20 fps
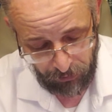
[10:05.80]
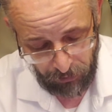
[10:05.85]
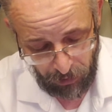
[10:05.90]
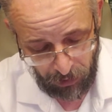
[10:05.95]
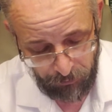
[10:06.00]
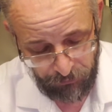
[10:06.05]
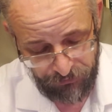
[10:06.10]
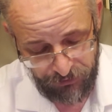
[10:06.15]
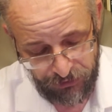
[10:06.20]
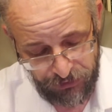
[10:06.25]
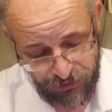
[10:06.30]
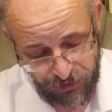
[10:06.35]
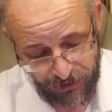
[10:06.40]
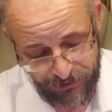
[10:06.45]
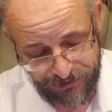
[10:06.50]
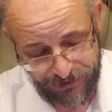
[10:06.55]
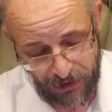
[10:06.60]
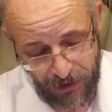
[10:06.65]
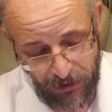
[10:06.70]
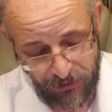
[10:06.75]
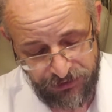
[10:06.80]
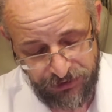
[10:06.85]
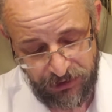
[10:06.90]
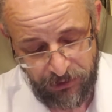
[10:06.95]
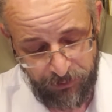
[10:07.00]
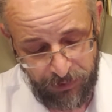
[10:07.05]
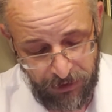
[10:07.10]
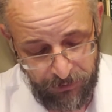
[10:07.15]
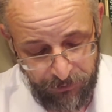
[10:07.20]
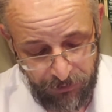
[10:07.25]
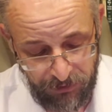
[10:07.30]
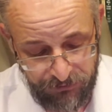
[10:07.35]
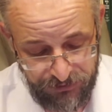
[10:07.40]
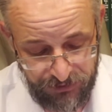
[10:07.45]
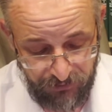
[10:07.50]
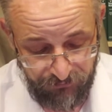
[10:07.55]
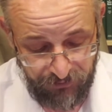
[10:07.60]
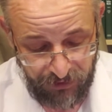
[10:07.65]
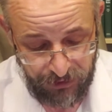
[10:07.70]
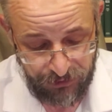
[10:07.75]
along with the Gentiles and the
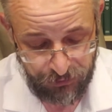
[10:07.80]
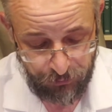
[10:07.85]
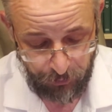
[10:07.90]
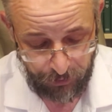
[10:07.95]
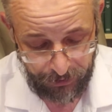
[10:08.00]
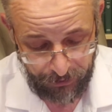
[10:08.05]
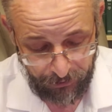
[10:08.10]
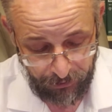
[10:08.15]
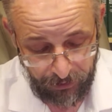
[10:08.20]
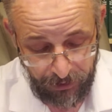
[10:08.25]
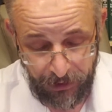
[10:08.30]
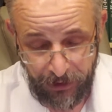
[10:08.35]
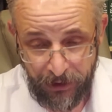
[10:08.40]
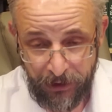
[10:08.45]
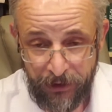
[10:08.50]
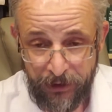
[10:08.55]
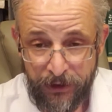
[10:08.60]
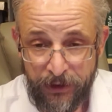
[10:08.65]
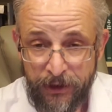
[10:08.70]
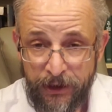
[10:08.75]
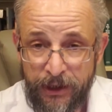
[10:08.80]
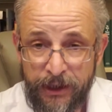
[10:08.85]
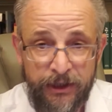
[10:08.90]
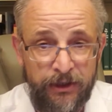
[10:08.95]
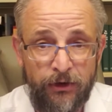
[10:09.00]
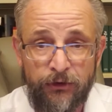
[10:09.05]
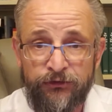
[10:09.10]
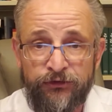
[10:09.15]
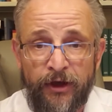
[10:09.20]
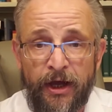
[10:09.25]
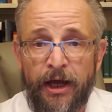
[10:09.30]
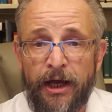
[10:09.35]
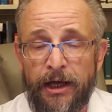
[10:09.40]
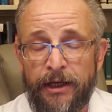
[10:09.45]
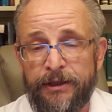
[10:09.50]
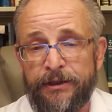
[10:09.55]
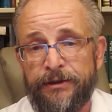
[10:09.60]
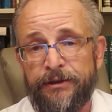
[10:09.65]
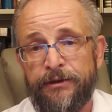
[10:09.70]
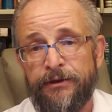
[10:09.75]
peoples of Israel. And it goes
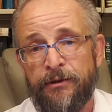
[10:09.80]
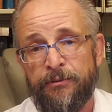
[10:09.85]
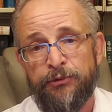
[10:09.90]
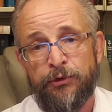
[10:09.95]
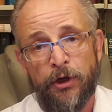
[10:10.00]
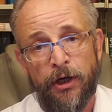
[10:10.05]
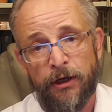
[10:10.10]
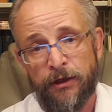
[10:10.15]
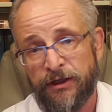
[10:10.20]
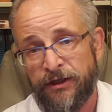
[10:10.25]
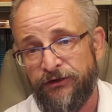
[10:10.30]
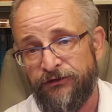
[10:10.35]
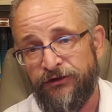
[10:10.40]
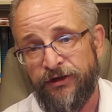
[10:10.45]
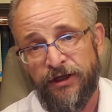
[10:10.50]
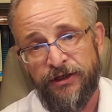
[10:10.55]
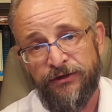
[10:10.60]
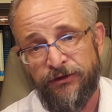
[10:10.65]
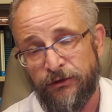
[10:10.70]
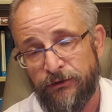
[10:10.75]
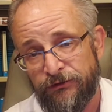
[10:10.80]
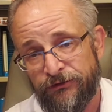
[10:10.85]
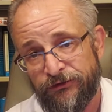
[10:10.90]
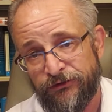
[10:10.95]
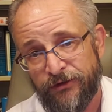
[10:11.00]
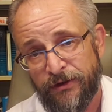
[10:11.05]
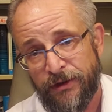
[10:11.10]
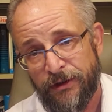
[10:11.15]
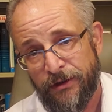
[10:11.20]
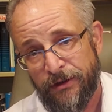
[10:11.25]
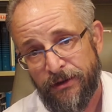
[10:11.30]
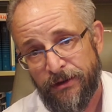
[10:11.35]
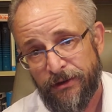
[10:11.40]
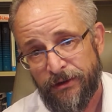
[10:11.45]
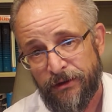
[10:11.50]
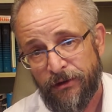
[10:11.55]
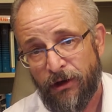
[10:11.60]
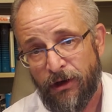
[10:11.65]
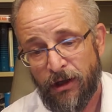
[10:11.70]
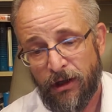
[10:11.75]
on the prayer continues,
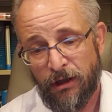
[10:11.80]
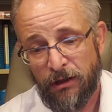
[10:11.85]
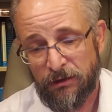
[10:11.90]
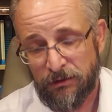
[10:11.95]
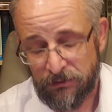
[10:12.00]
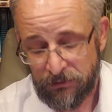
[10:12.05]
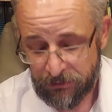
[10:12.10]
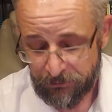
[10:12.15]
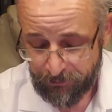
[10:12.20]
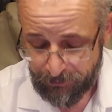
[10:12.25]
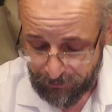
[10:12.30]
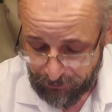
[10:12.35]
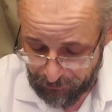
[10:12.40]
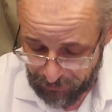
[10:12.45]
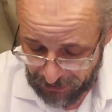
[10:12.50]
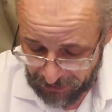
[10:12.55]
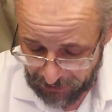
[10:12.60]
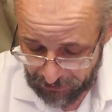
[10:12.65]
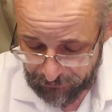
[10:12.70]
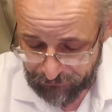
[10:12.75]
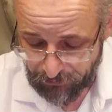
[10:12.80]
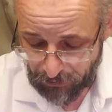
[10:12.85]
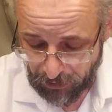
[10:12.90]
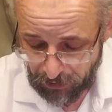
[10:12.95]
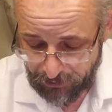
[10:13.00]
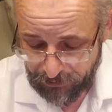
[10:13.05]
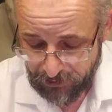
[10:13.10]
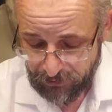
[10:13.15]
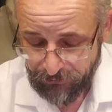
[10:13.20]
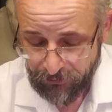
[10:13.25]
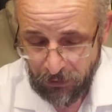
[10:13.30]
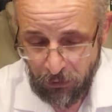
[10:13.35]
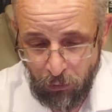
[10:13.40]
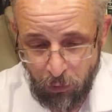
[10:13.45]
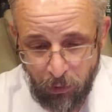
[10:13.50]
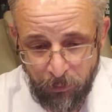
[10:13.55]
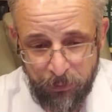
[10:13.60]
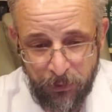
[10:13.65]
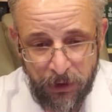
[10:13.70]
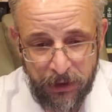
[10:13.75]
all being done in the
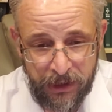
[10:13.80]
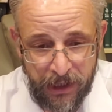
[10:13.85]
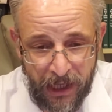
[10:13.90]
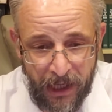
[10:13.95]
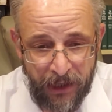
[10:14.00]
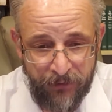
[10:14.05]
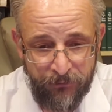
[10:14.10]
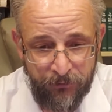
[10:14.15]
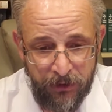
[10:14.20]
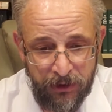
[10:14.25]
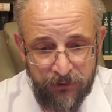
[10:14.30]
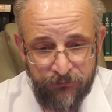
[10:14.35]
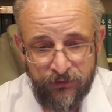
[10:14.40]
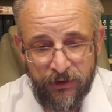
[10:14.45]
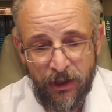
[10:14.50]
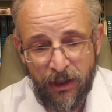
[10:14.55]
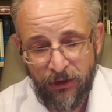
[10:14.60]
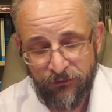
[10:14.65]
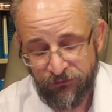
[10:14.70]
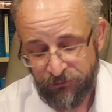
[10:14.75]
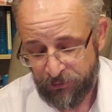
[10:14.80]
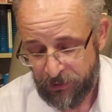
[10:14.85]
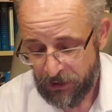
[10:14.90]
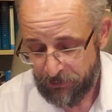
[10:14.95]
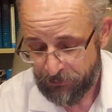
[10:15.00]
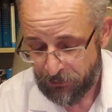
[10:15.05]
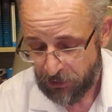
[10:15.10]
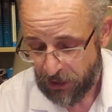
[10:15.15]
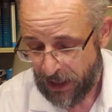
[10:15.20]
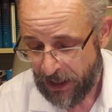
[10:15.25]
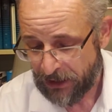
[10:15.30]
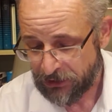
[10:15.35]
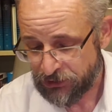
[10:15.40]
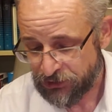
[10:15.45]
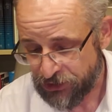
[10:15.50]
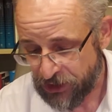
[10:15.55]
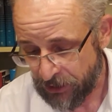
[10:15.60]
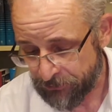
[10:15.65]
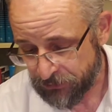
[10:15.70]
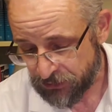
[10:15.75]
corporate gathering of God's people.
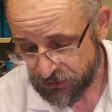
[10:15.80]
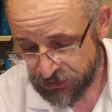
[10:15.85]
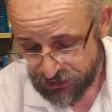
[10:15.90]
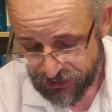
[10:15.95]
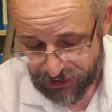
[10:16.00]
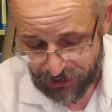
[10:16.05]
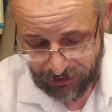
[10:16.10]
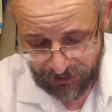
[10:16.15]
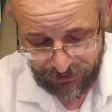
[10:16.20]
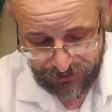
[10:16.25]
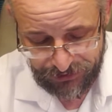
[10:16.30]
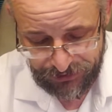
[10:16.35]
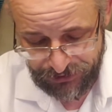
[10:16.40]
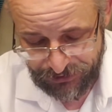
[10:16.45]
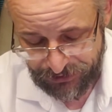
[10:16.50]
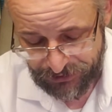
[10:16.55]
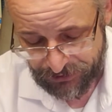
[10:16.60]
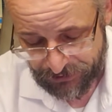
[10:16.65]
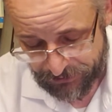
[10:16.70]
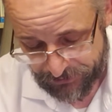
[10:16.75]
Acts chapter 6,